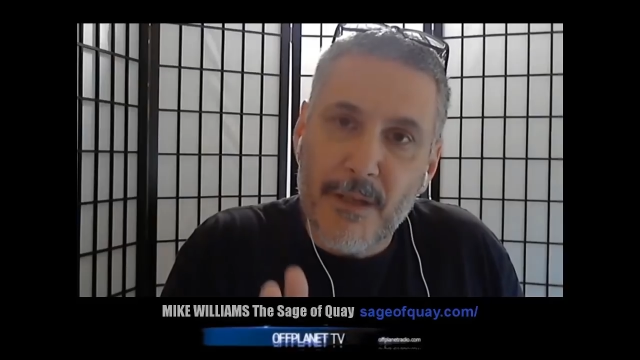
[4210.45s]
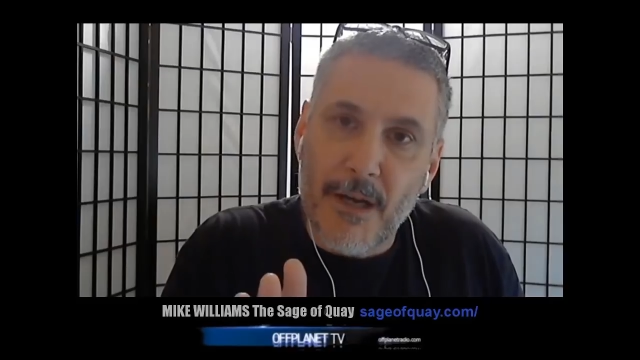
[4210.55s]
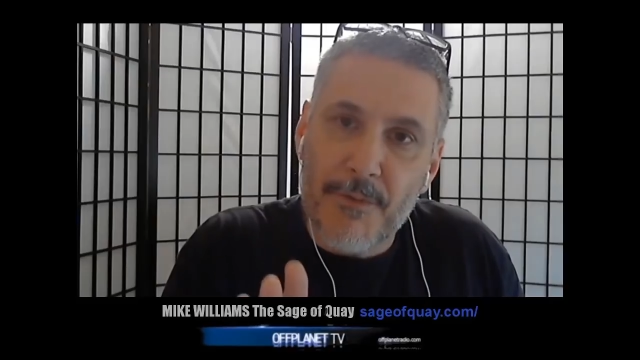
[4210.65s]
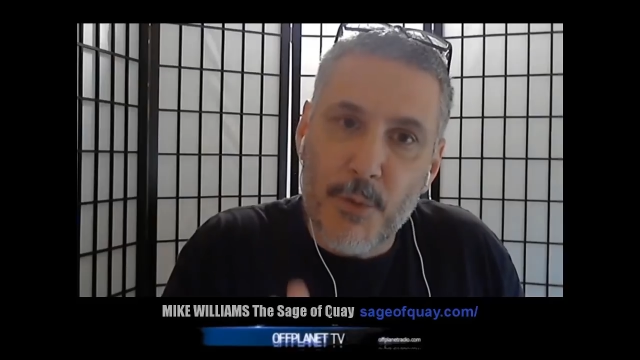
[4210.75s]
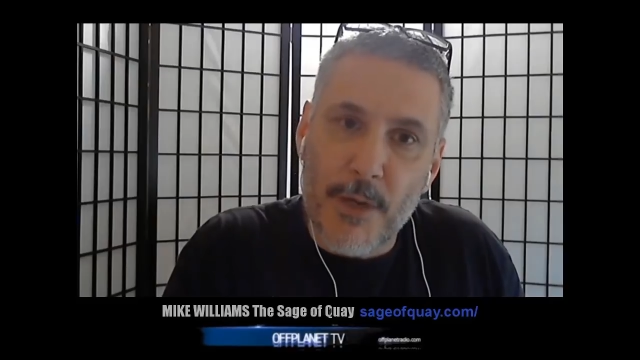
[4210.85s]

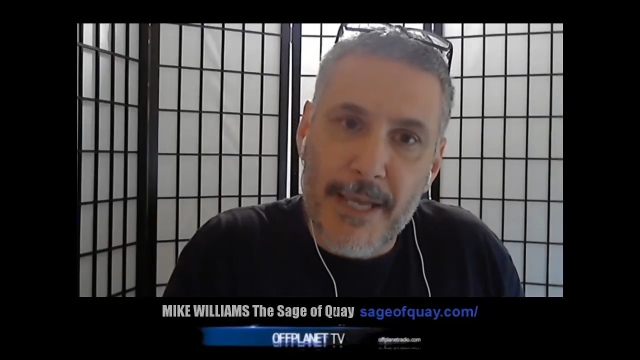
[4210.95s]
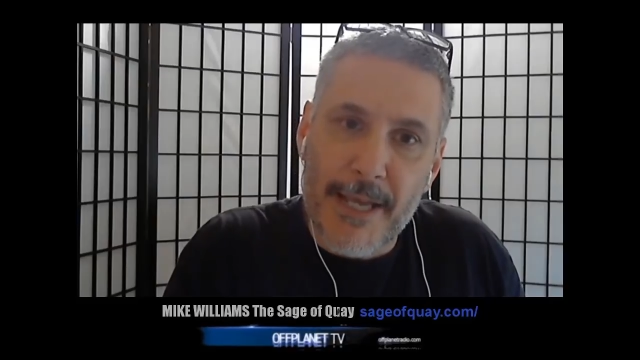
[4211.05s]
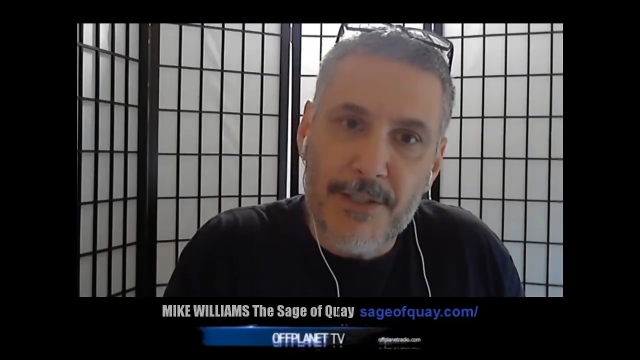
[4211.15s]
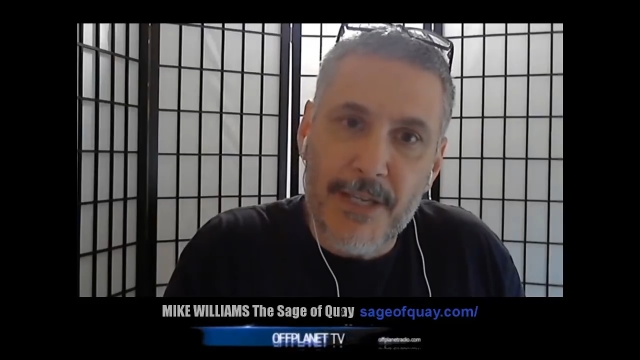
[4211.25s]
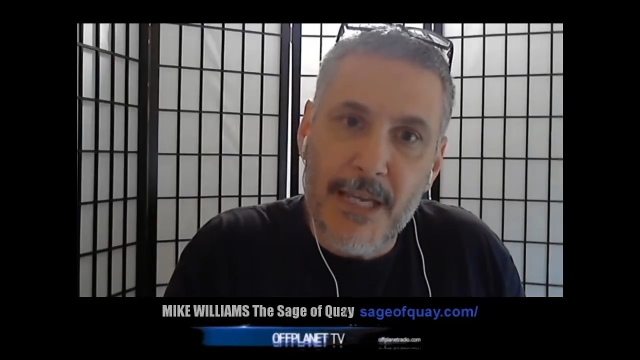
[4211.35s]
of
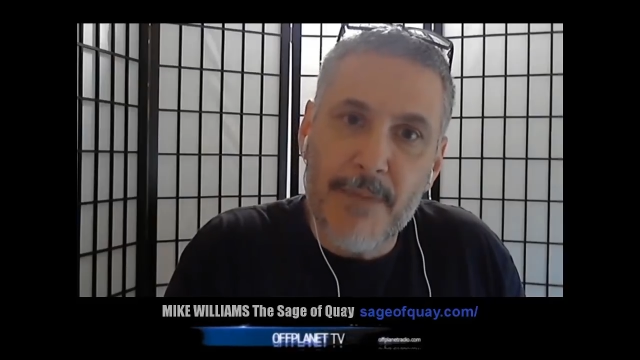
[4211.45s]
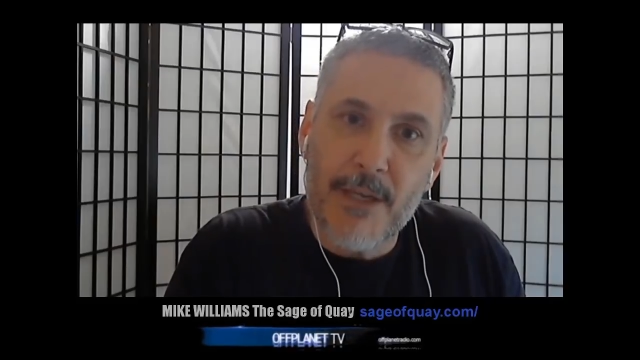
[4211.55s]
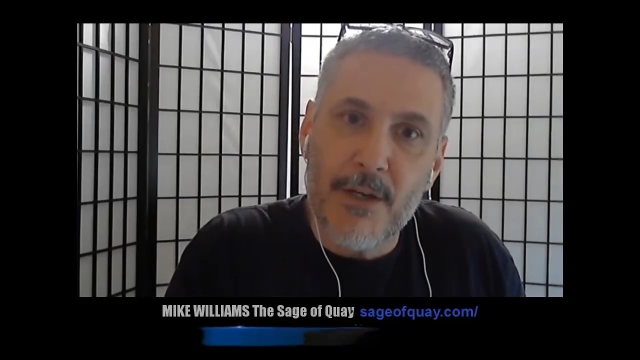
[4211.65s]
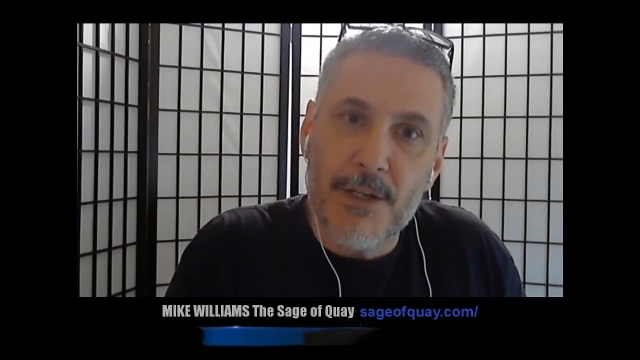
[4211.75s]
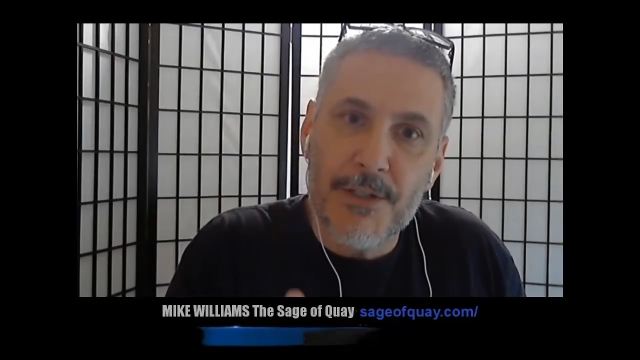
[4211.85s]
2018
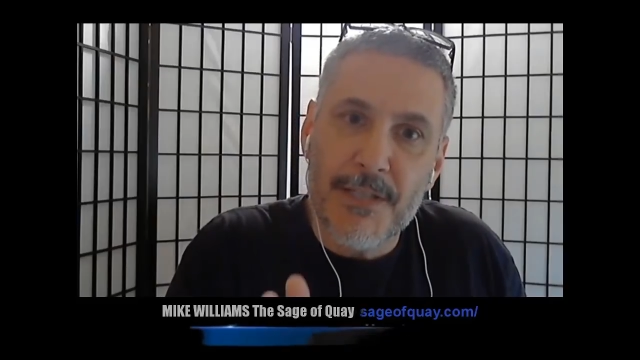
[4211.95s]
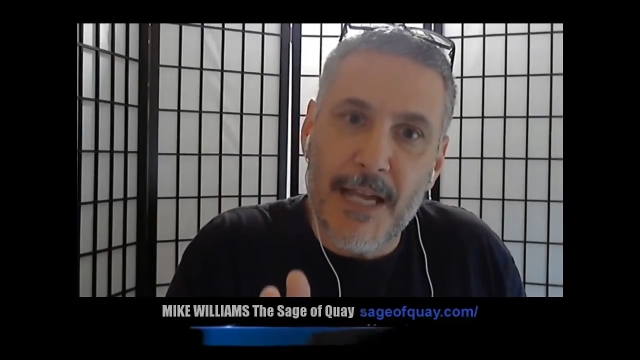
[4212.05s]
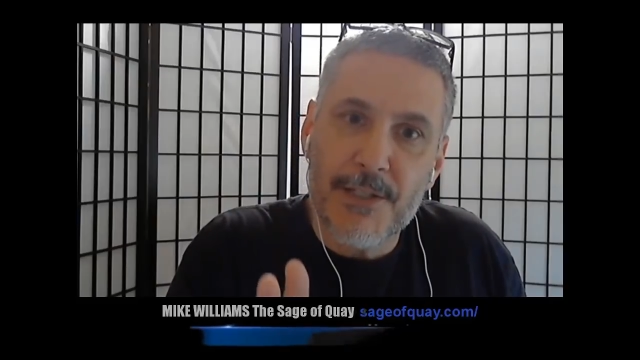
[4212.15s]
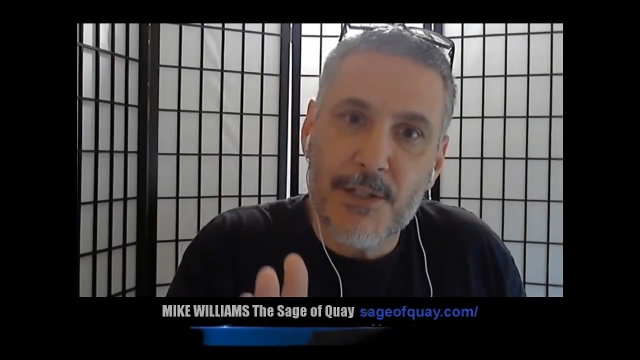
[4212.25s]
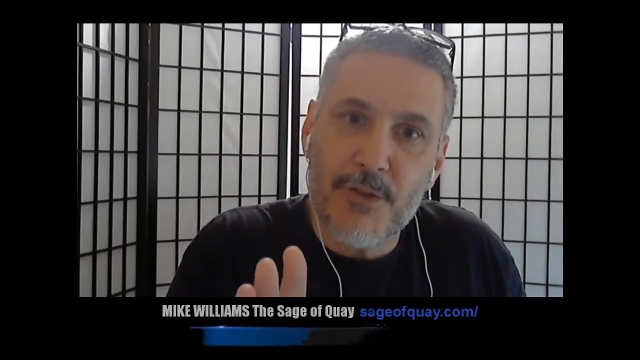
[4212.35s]
because
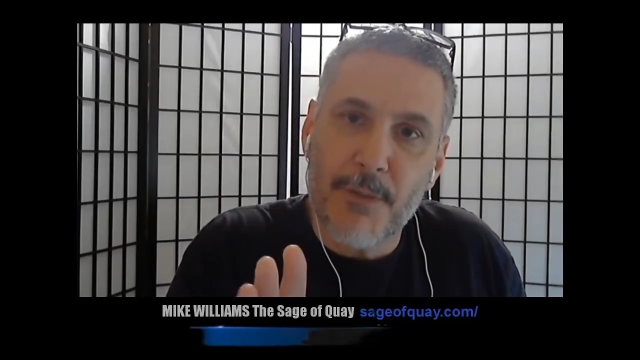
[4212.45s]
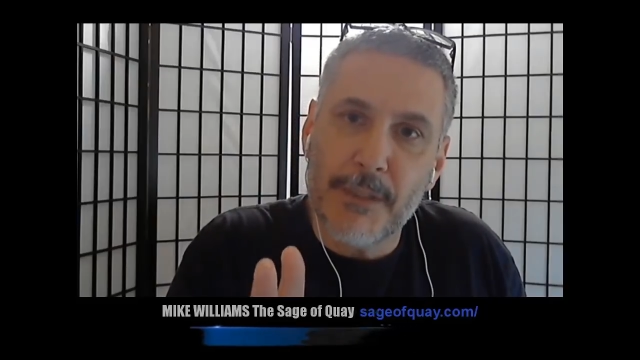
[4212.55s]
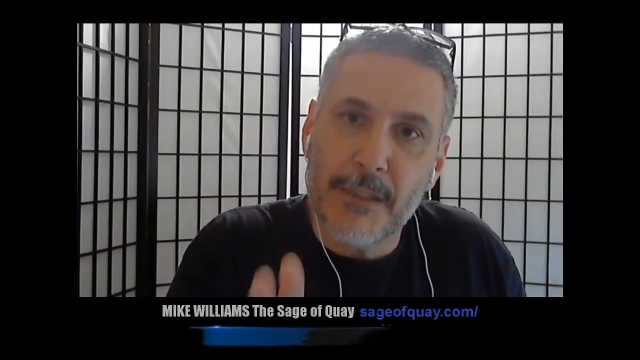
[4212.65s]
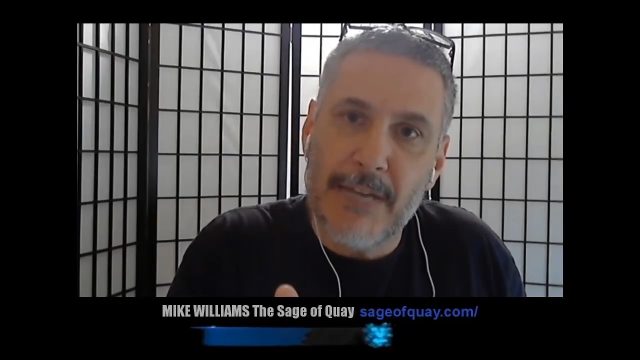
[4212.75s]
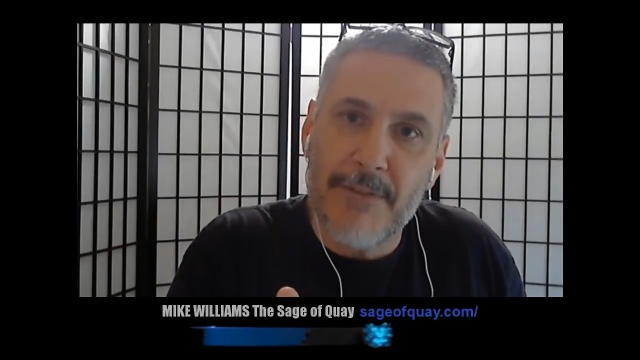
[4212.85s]
that's
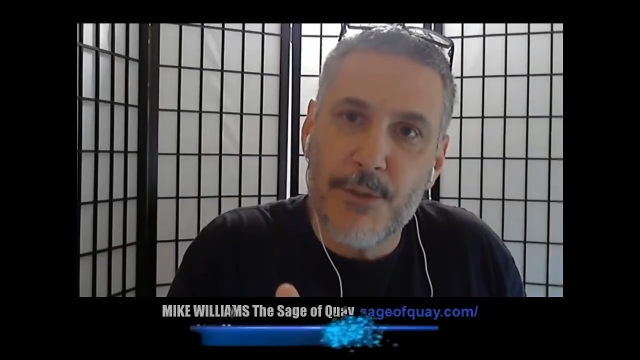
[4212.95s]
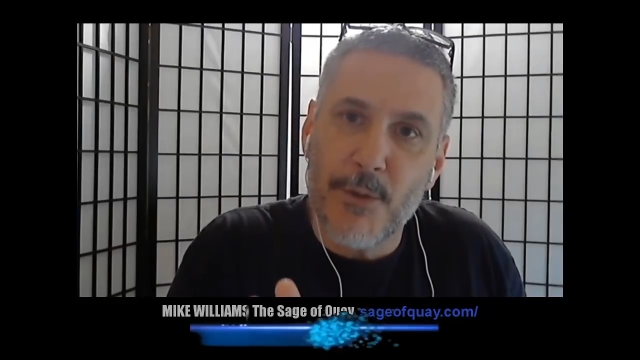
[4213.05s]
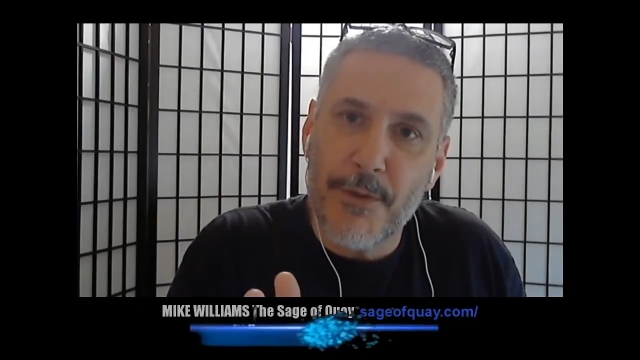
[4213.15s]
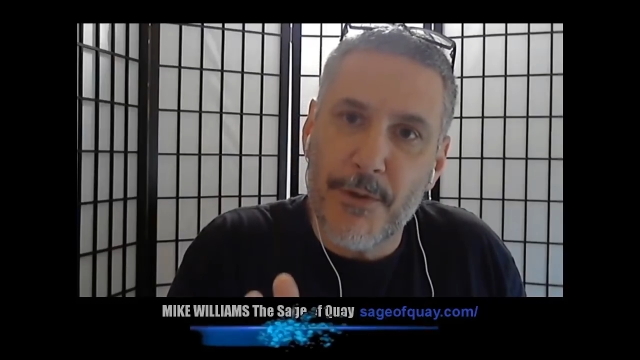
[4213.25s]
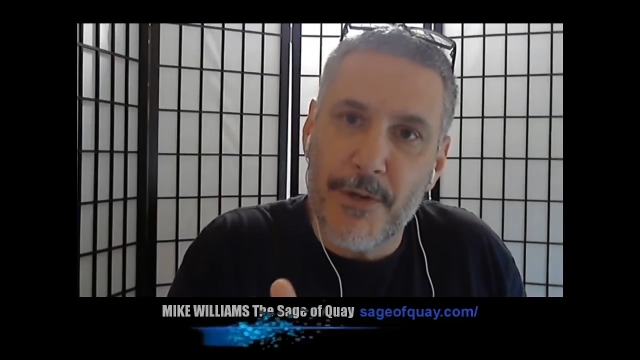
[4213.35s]
triple 11s
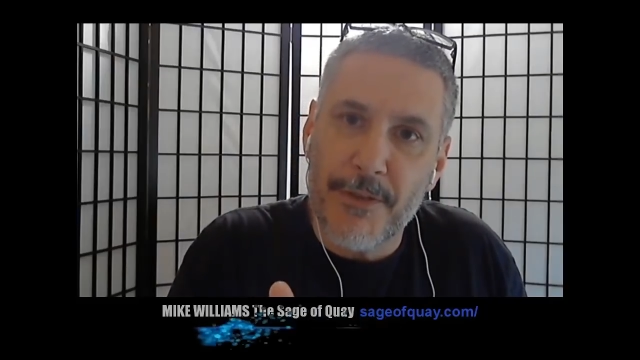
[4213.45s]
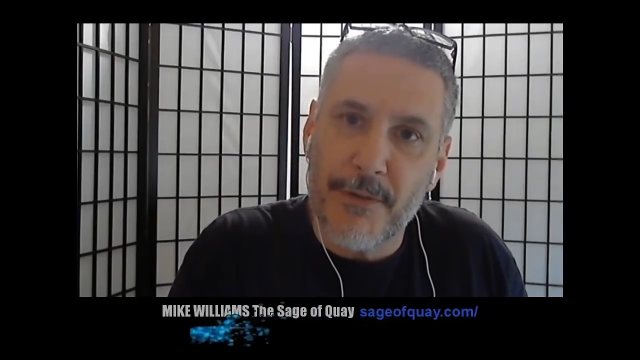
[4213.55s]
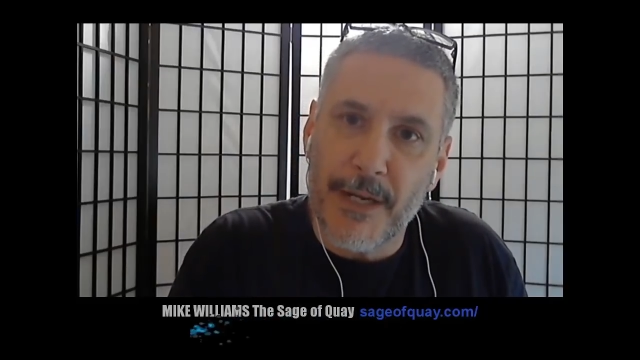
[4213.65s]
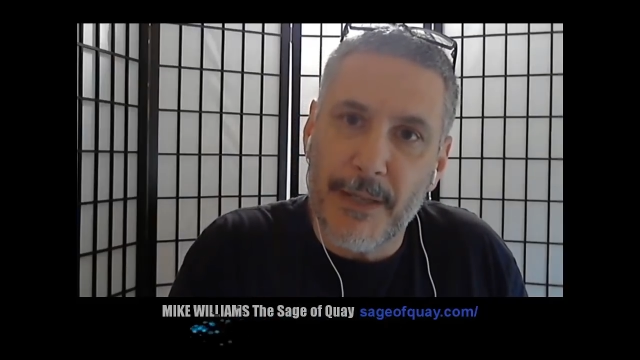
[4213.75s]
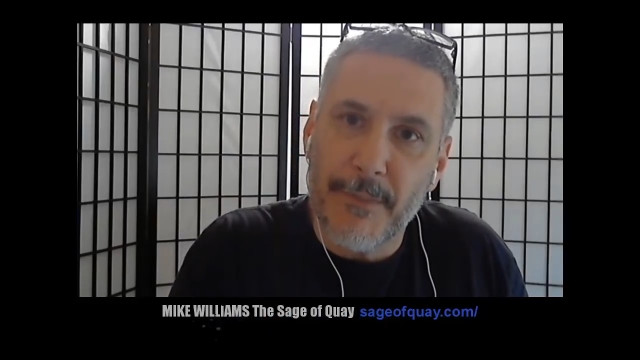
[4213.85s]
or
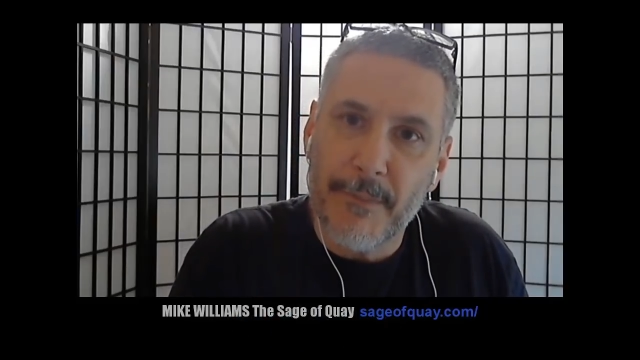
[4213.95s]
33.